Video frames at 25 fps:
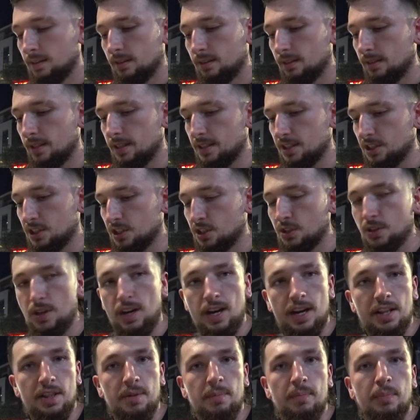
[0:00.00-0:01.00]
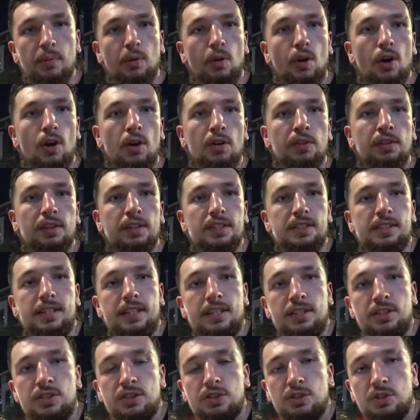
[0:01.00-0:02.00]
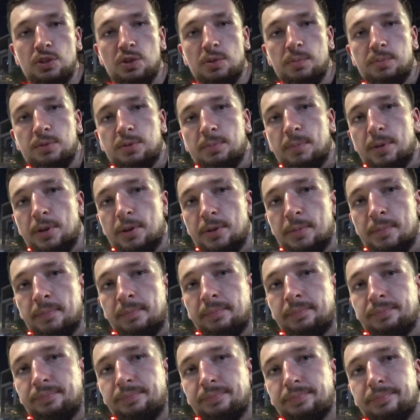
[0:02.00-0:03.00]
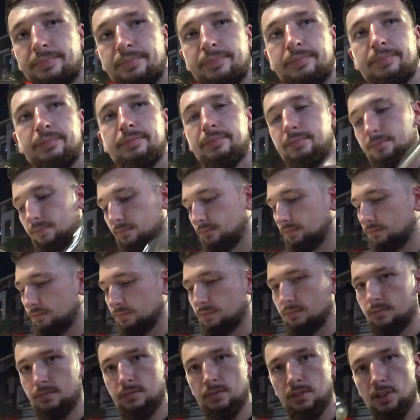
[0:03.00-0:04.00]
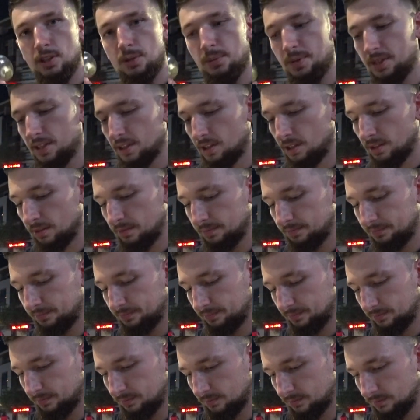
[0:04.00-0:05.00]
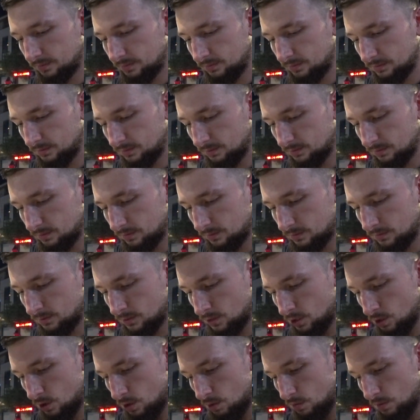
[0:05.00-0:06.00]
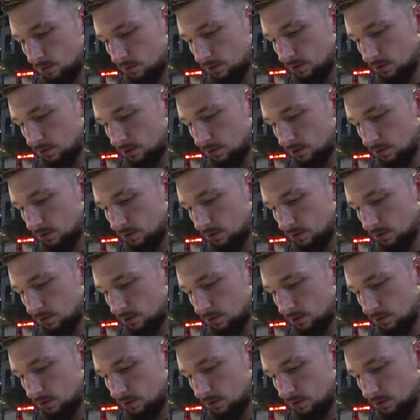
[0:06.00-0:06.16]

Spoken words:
let's try the broth. Let's get a soup spoon. Here we go. Oh,